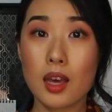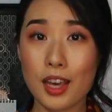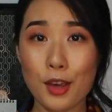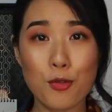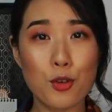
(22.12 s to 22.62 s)

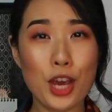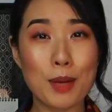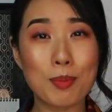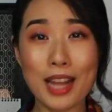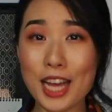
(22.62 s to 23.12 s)
If you
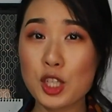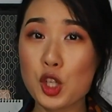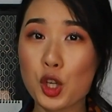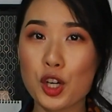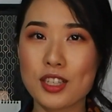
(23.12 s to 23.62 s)
had planned
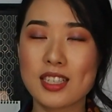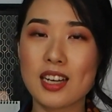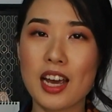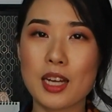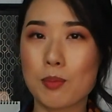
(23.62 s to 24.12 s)
to go on a
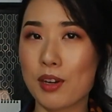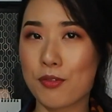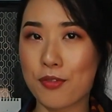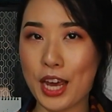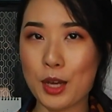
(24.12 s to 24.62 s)
diet but
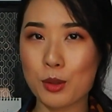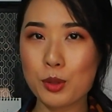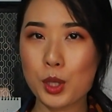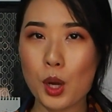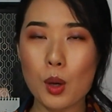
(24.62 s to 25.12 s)

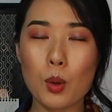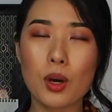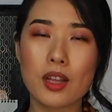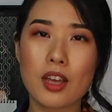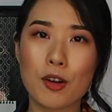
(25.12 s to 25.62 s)
failed,
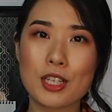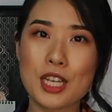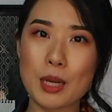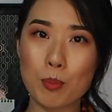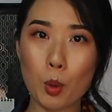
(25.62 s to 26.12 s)
or there is
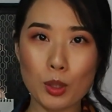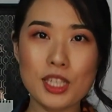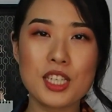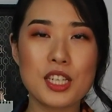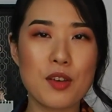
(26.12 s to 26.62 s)
an
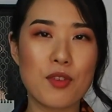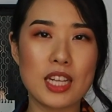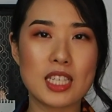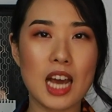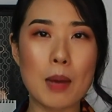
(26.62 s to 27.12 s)
important
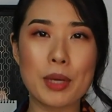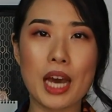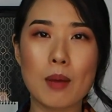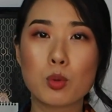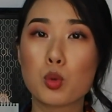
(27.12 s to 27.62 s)
event
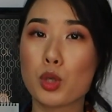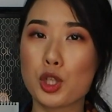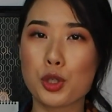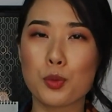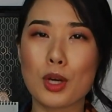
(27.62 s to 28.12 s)
coming up
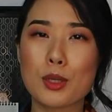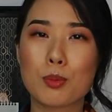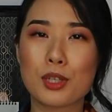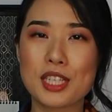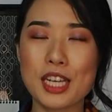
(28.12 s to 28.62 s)
which you want
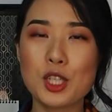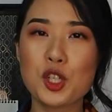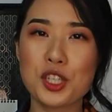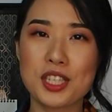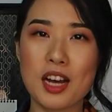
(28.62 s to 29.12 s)
to
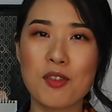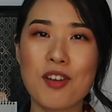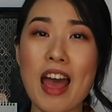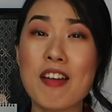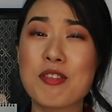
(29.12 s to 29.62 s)
present yourself
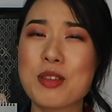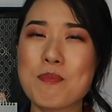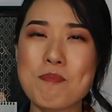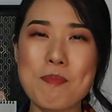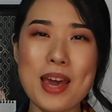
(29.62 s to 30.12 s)
at
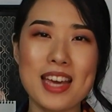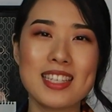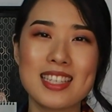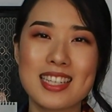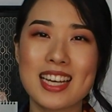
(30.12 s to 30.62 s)
the
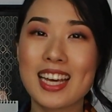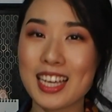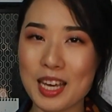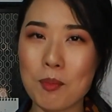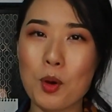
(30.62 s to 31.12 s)
best,
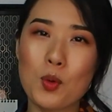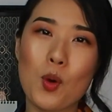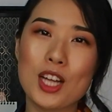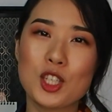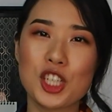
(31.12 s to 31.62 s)
keep on
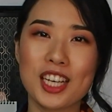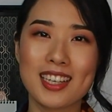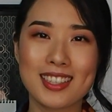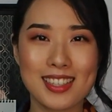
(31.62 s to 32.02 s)
watching.